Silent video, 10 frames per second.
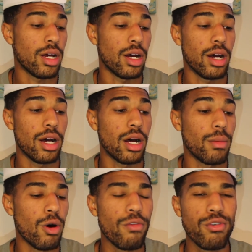
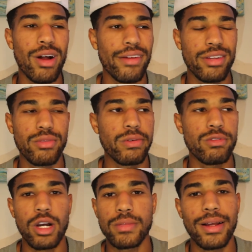Overall, I feel like we've
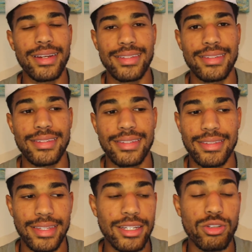talked about like
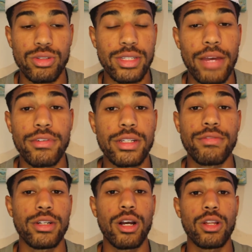6 or 7
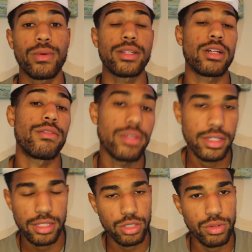different colorways of the
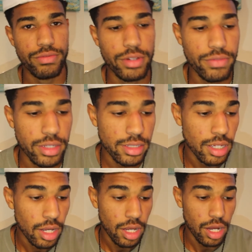Yeezy
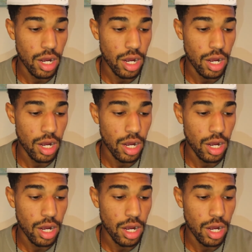350s.